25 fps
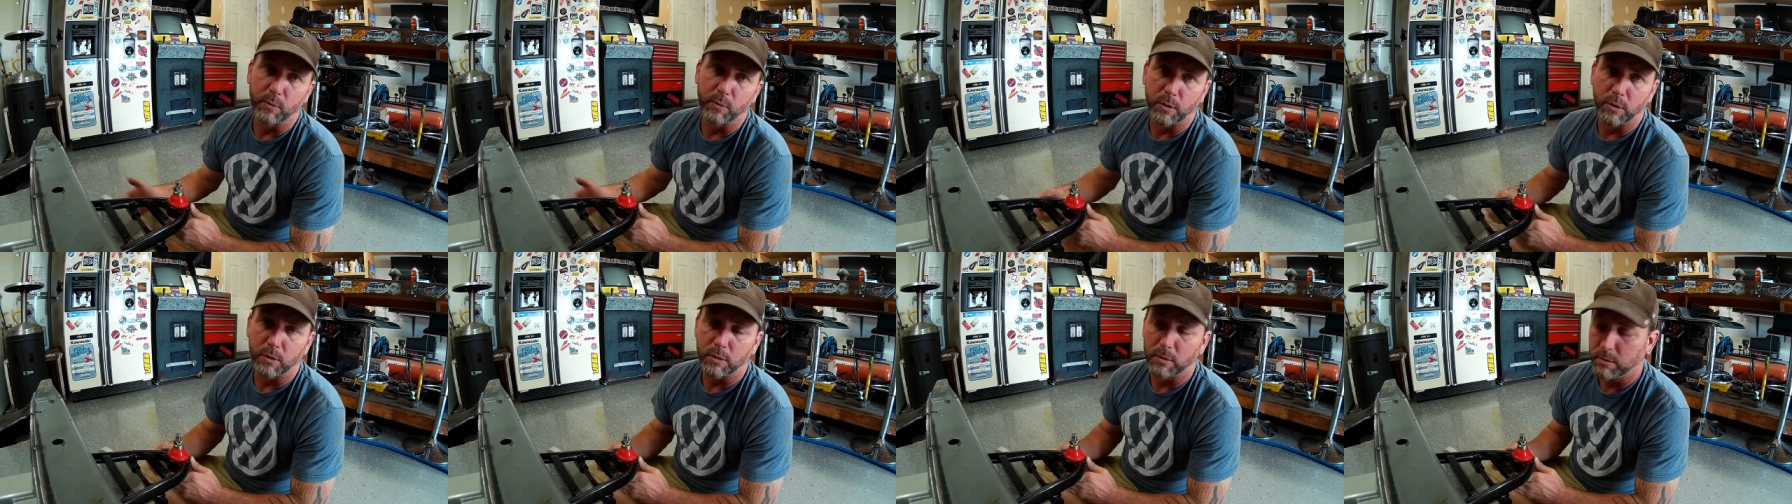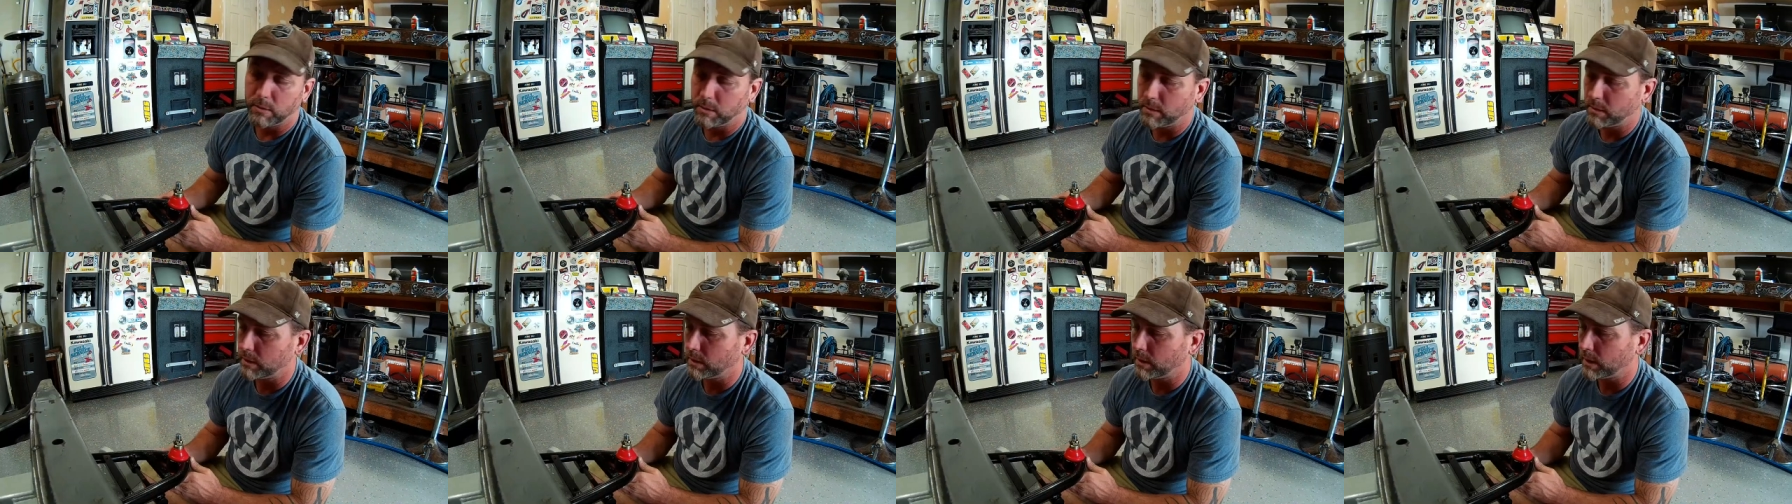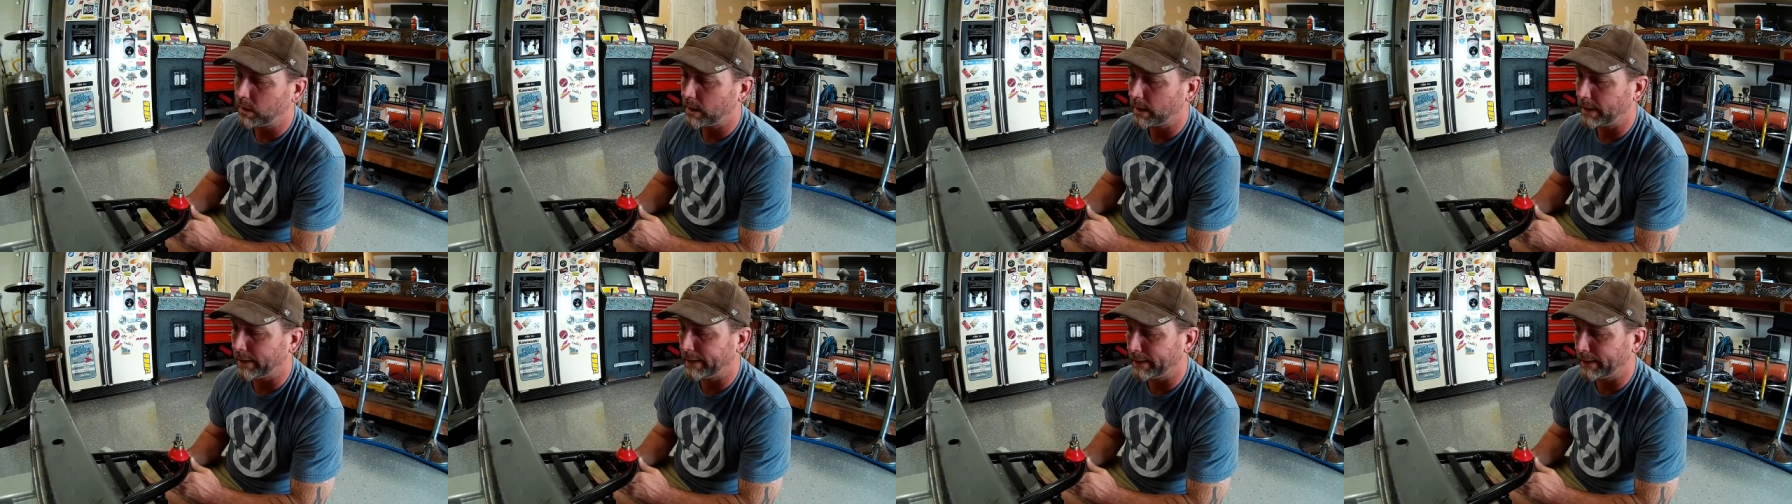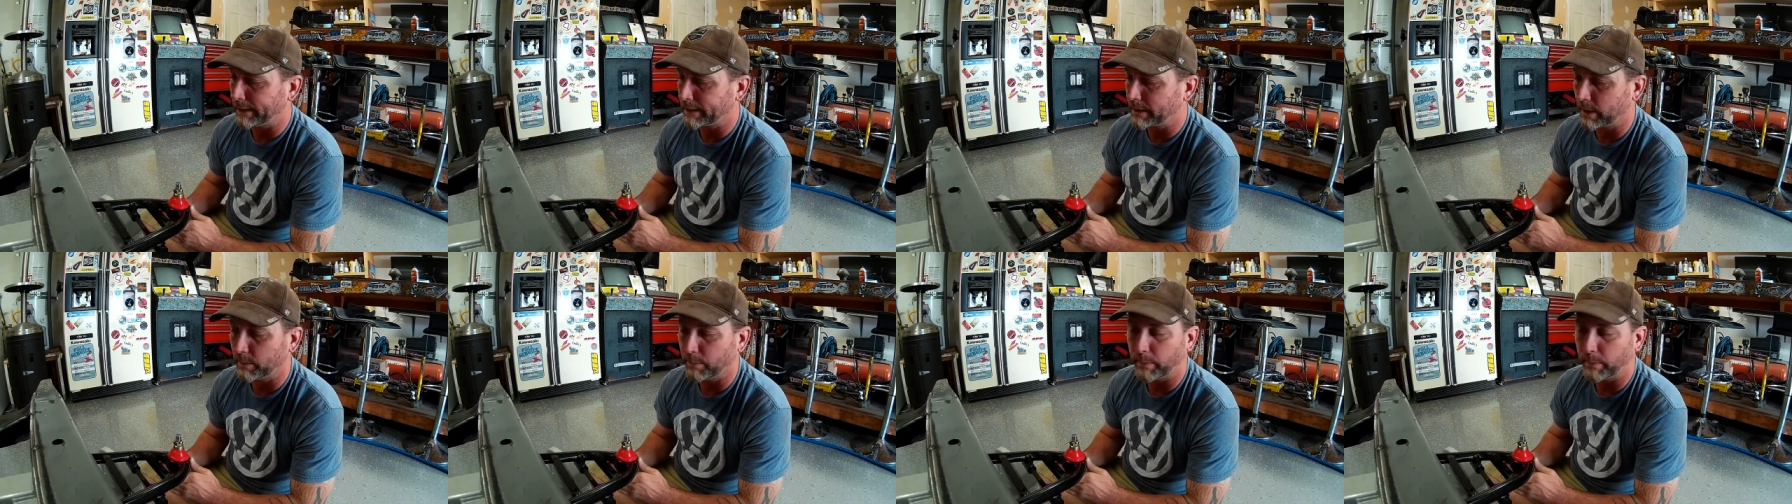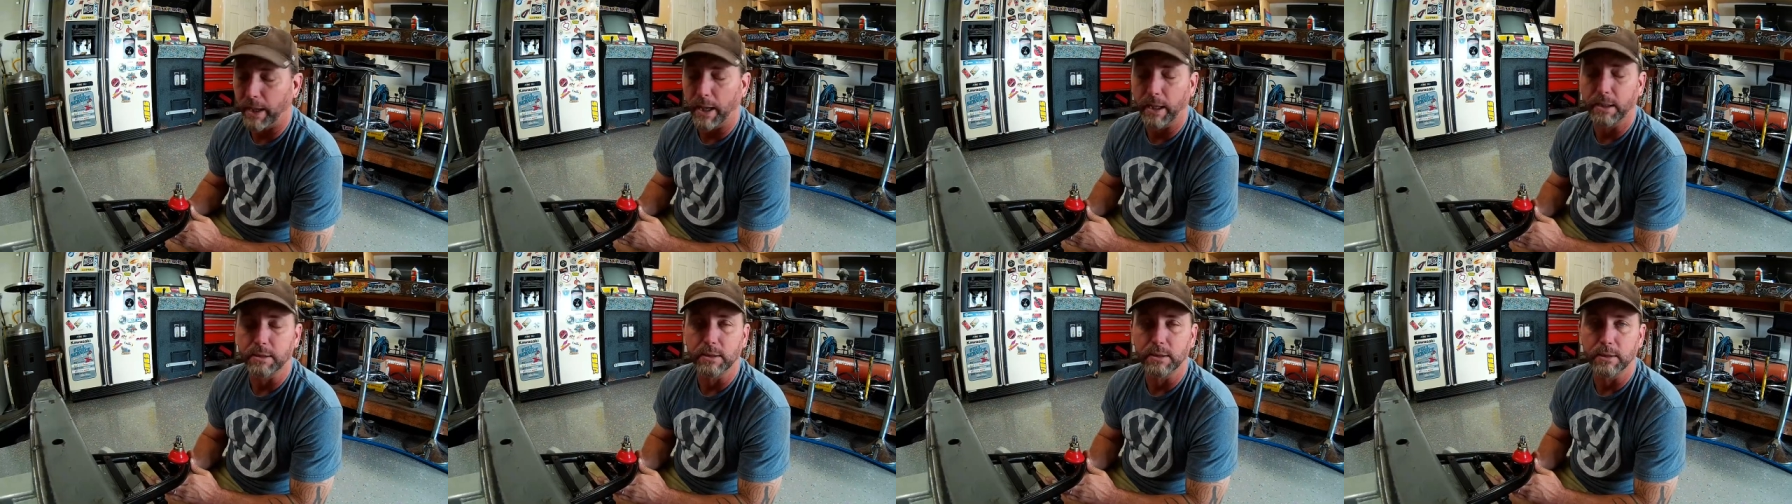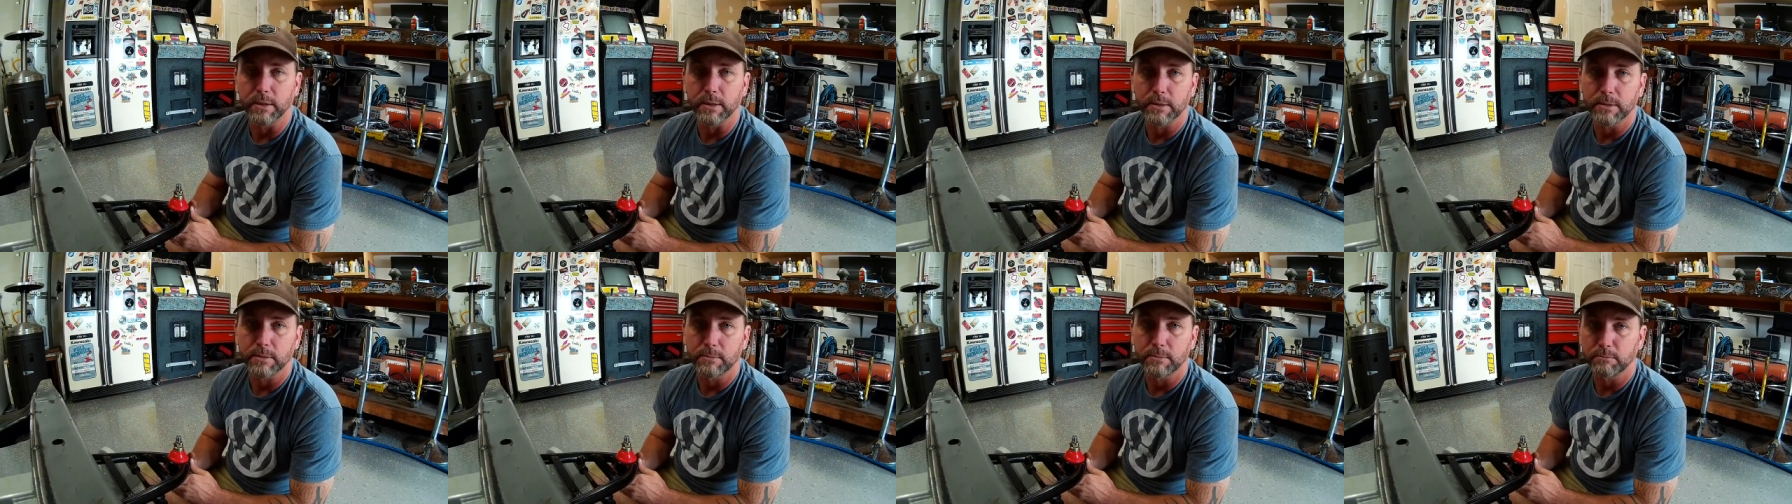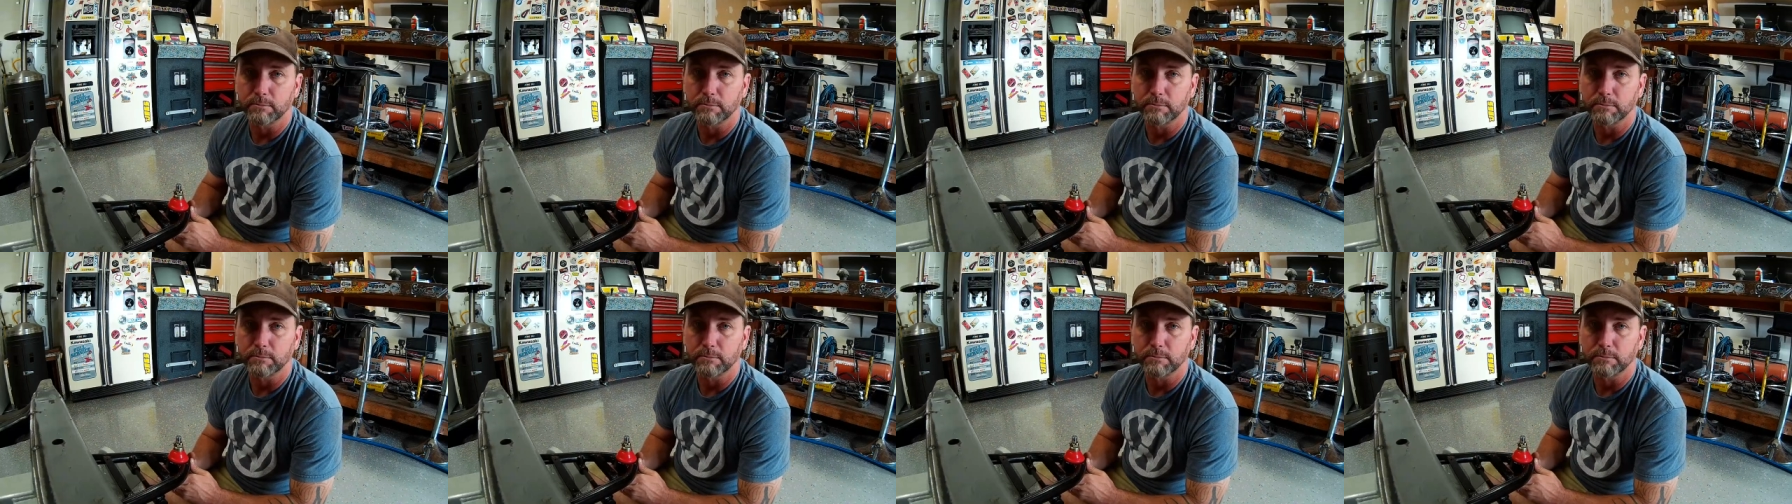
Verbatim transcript: we'll come back to this.